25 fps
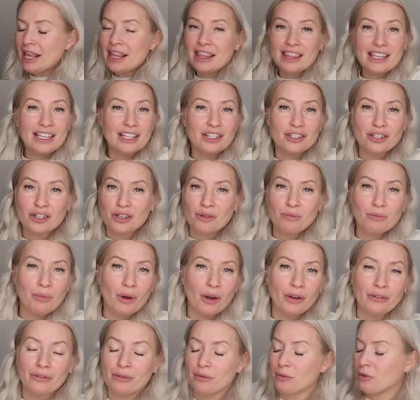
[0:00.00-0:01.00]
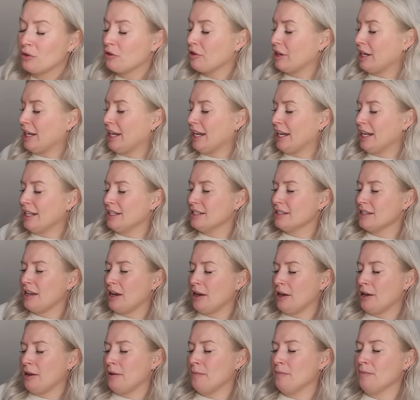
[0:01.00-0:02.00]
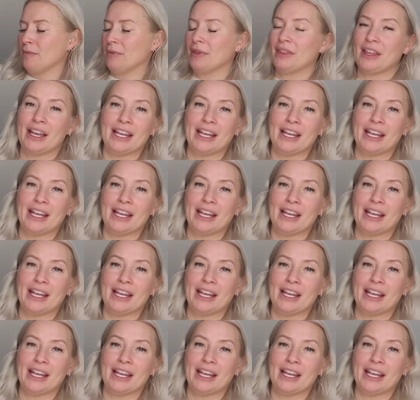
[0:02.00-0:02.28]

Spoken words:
things you can buy from Cricut.